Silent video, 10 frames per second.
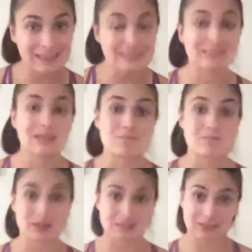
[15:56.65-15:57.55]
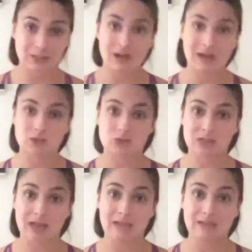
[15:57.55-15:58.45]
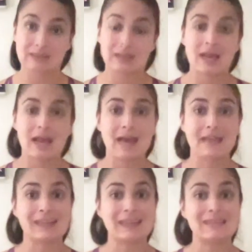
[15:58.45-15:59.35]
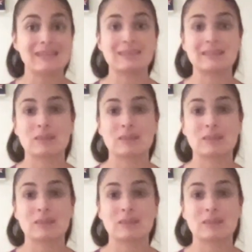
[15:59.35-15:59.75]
It's a muscular exercise, and the